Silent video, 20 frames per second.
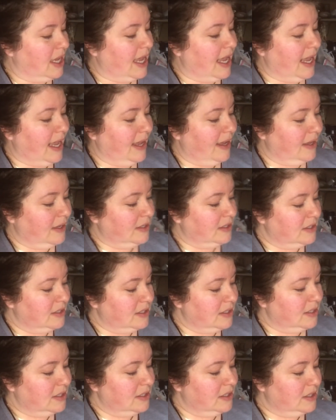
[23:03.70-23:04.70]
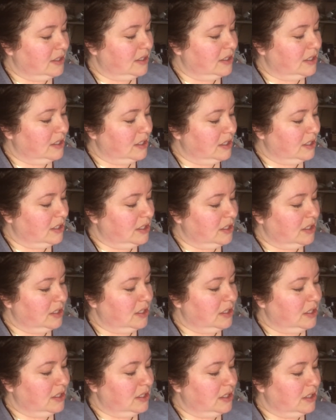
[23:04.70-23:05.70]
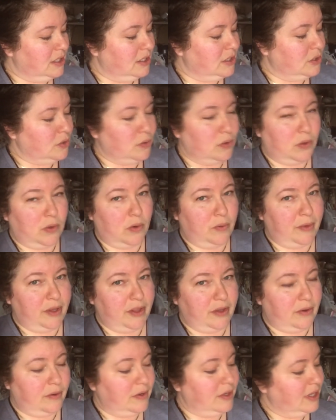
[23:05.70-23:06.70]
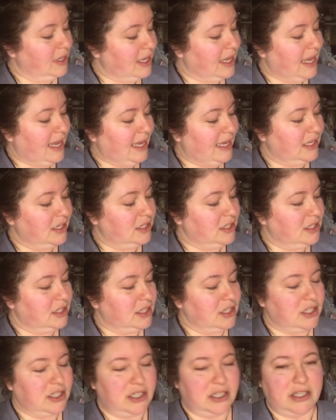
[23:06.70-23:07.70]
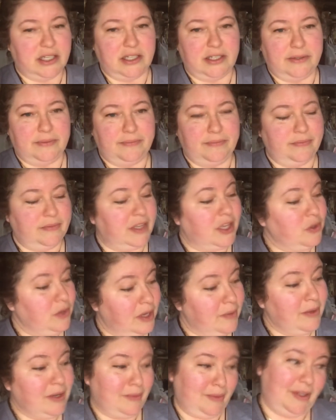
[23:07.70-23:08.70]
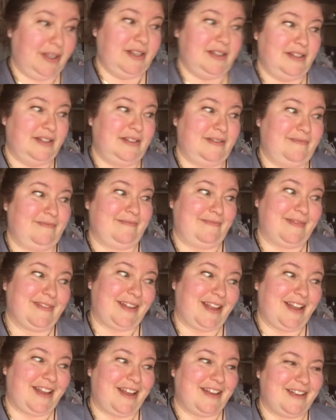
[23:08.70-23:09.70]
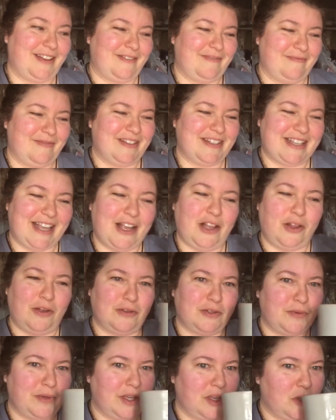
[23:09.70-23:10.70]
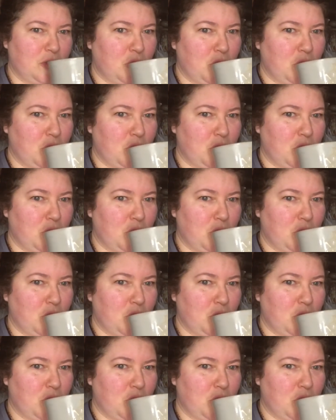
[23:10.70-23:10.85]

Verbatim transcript: And don't quote me though. And um, can you come here, please? Stay close, will